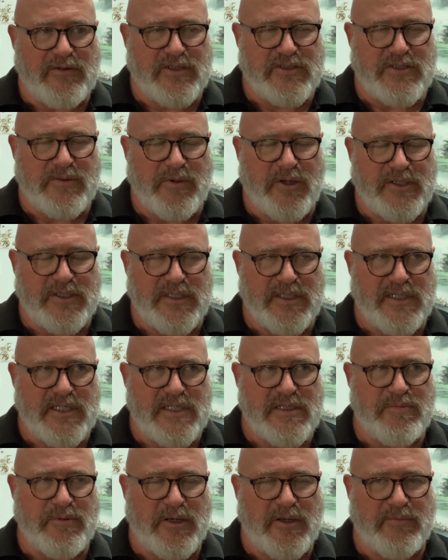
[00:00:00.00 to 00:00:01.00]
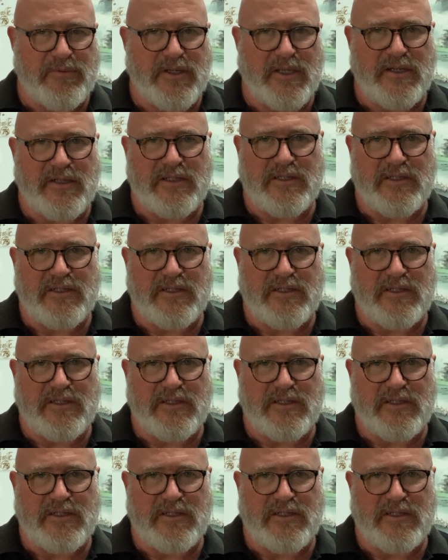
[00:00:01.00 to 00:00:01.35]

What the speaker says: got some ideas, but I'm going to